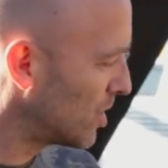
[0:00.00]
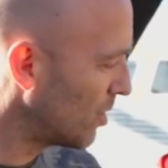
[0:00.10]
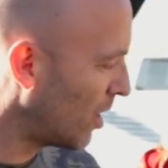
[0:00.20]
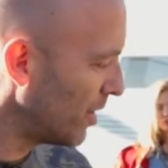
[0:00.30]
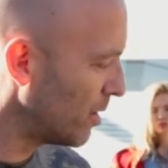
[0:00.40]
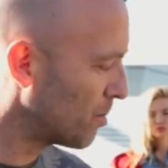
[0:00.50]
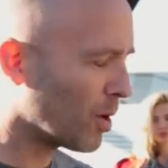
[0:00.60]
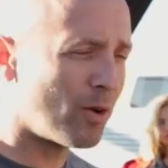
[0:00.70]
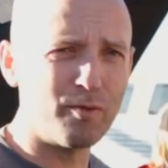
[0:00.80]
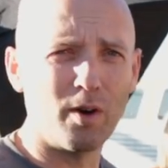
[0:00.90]
to, on the
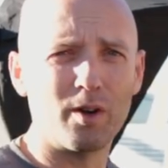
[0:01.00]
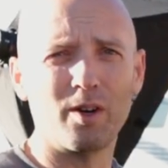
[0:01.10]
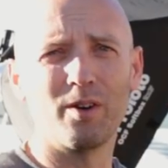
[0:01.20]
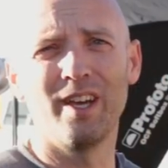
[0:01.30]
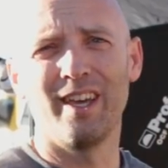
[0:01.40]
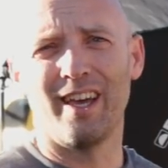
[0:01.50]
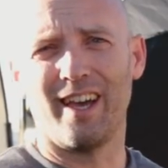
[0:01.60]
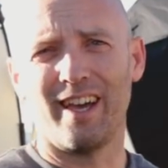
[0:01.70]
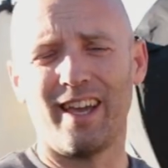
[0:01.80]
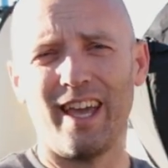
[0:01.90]
Profoto
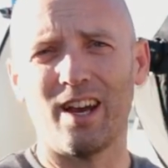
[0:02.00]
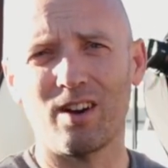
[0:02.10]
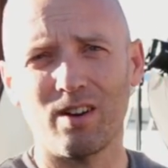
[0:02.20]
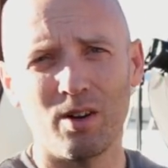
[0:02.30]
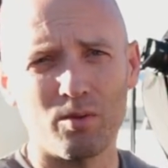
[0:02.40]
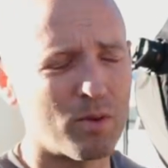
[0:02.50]
uh, Air